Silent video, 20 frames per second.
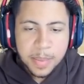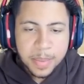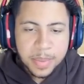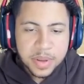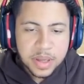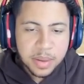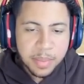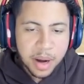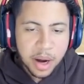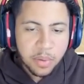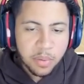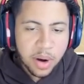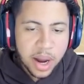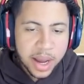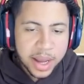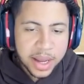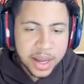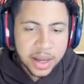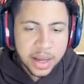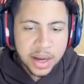to my
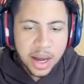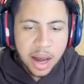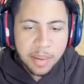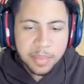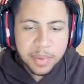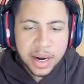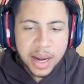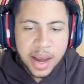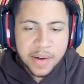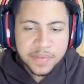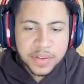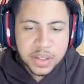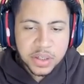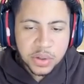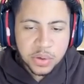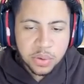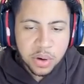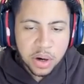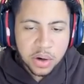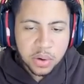right, I'm going to have to
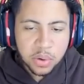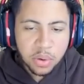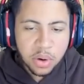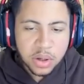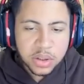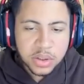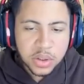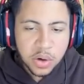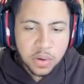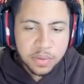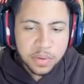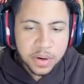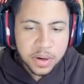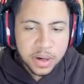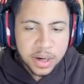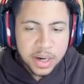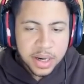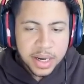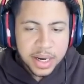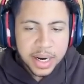do a
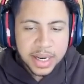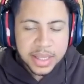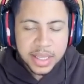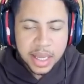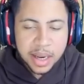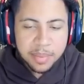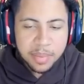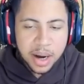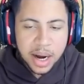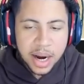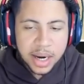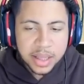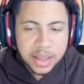crossover and then behind